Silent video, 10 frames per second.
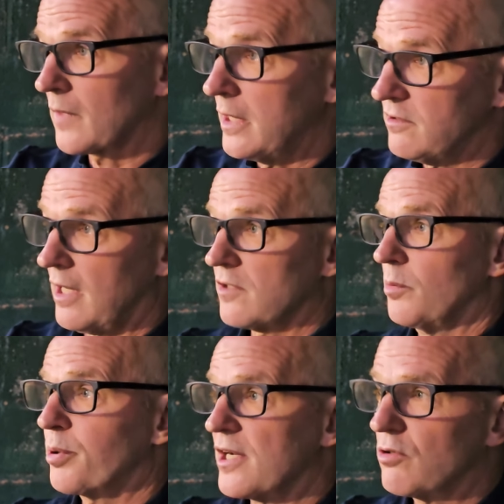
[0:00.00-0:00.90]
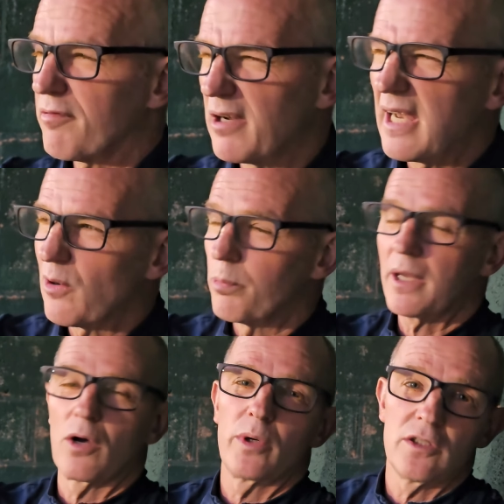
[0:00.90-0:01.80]
it takes the pressure off a little
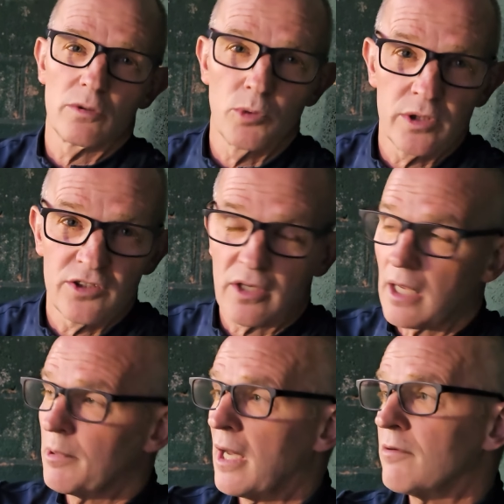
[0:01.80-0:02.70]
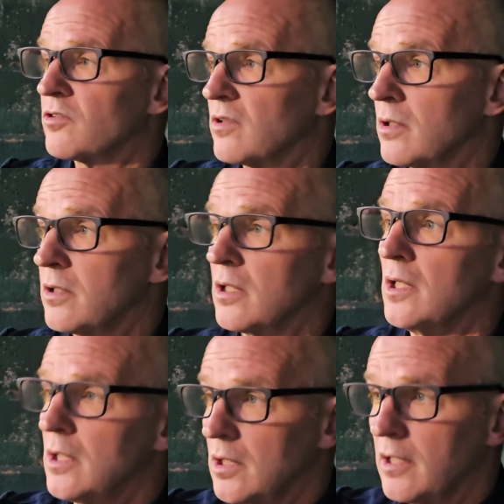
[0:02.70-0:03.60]
bit going into Monday's game at Atherstone, and
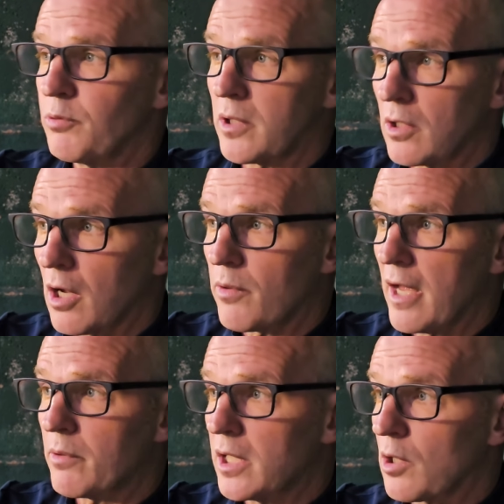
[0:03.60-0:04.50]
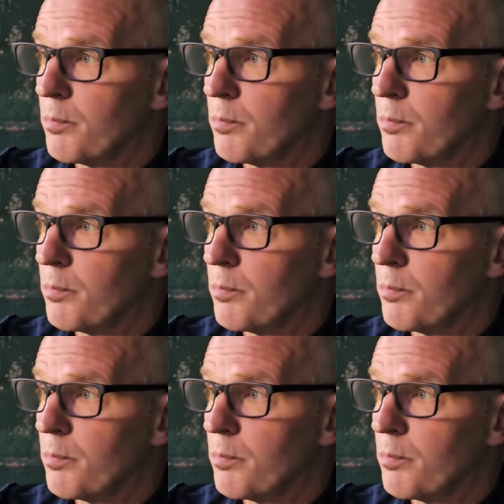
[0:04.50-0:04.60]
if we can go there and nick a